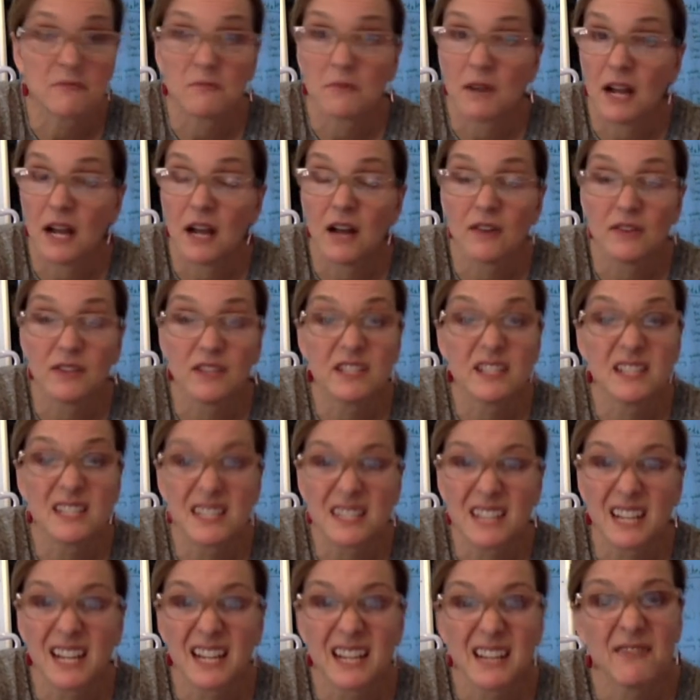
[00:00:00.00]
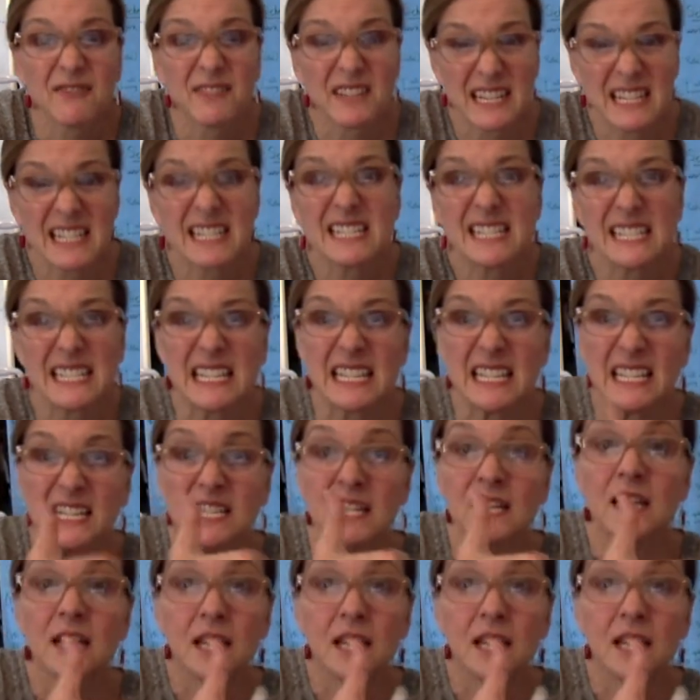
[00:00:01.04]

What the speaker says: wow, this is kind of easy,